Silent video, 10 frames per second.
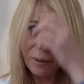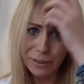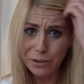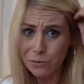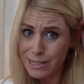
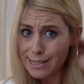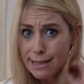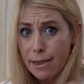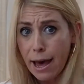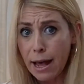probably don't want to
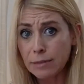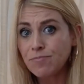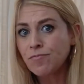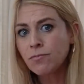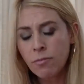see that.
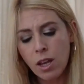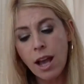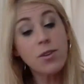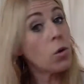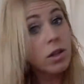
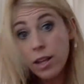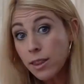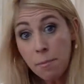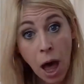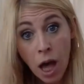I don't look like
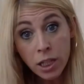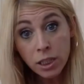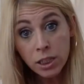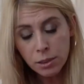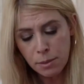the
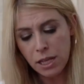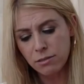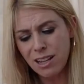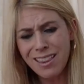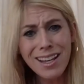model, but
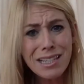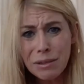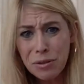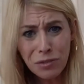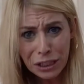I think it's
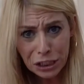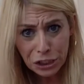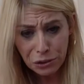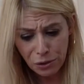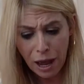gonna be really
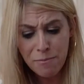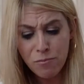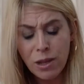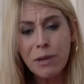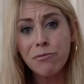cute. I'm
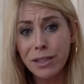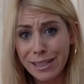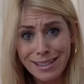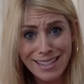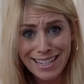like really
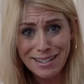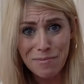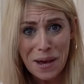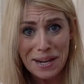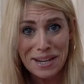excited
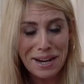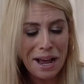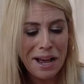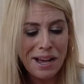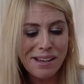about it.
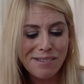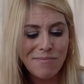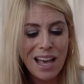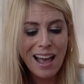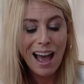Um,
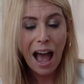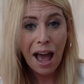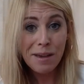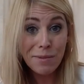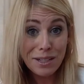
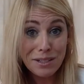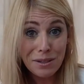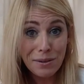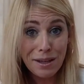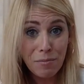I'm gonna do
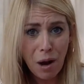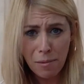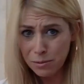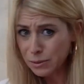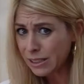it
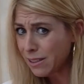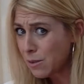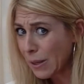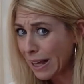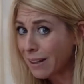probably this
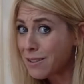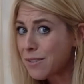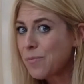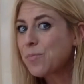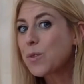weekend,
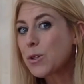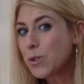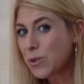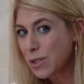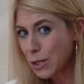so
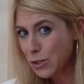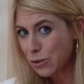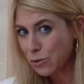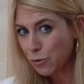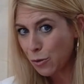stay
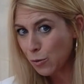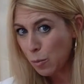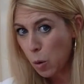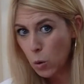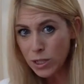tuned for the
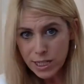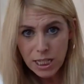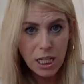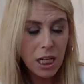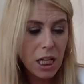report.
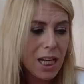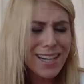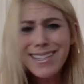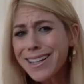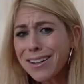
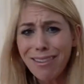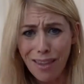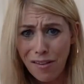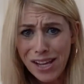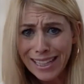He's gonna
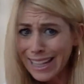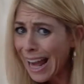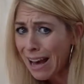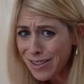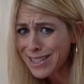love it. Like,
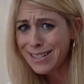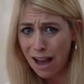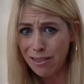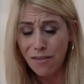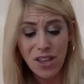how does he
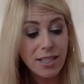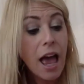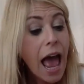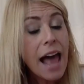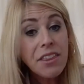not love this?
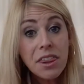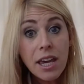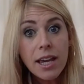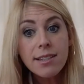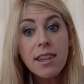And the
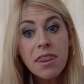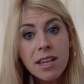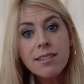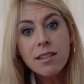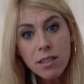thing is,
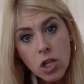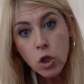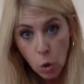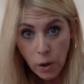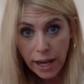this is a
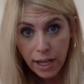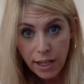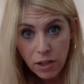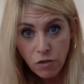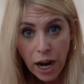toy,
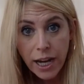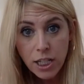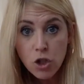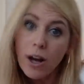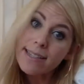right?
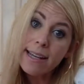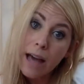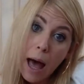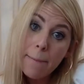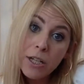Dressing
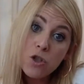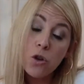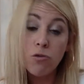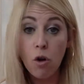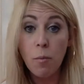up and
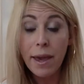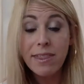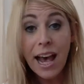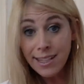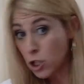doing role play,
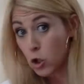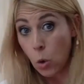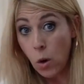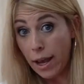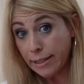that's a
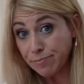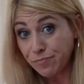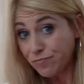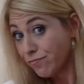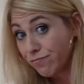toy
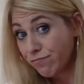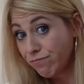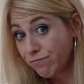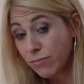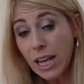
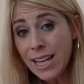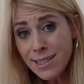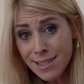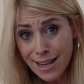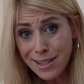it's
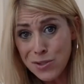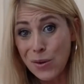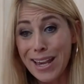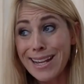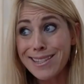a sex
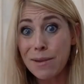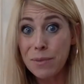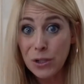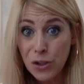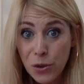toy. It's
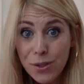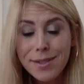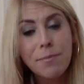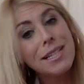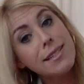something new, it's
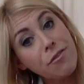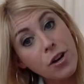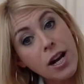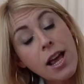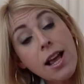something
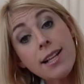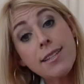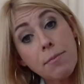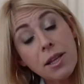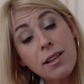different, it's
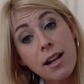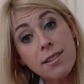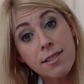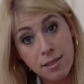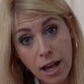something that is
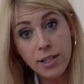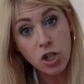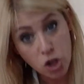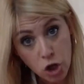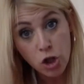designed
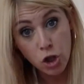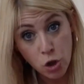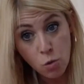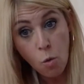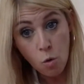to turn
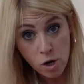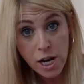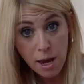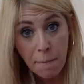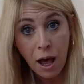you or
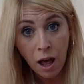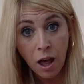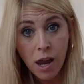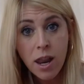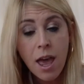him
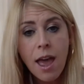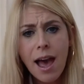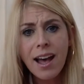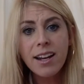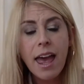on
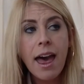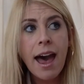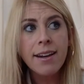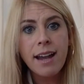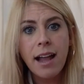and
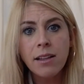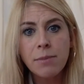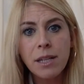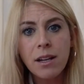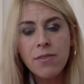add an
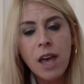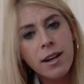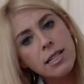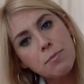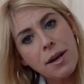element of the
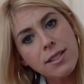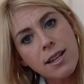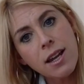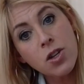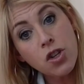
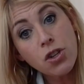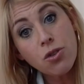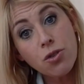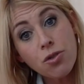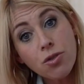unexpected and
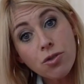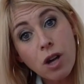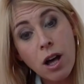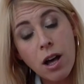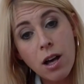new
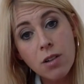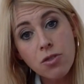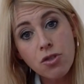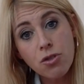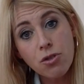uh,
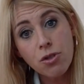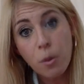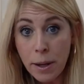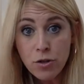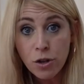to
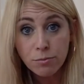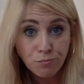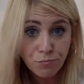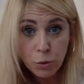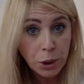your bedroom
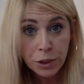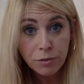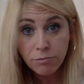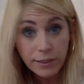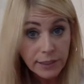or
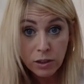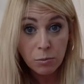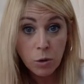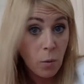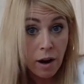your living
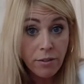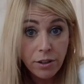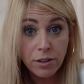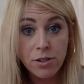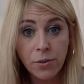room or wherever
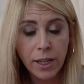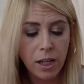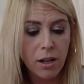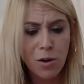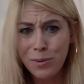you're doing it.
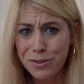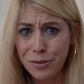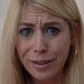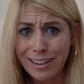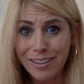I hope you're
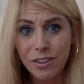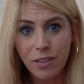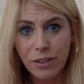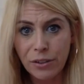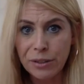doing it in your
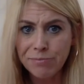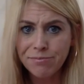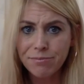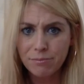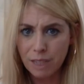living room.
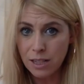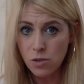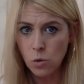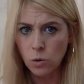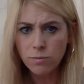That's
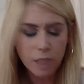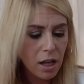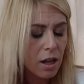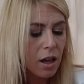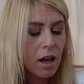cool.
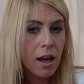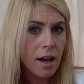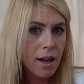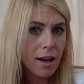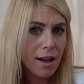
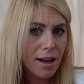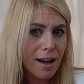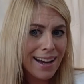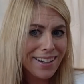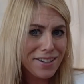
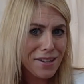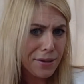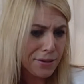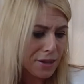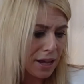Uh, and here's the
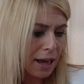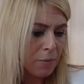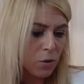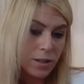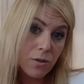other thing I'm
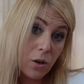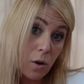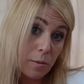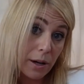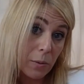going to
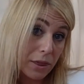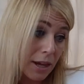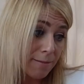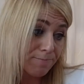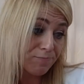incorporate with it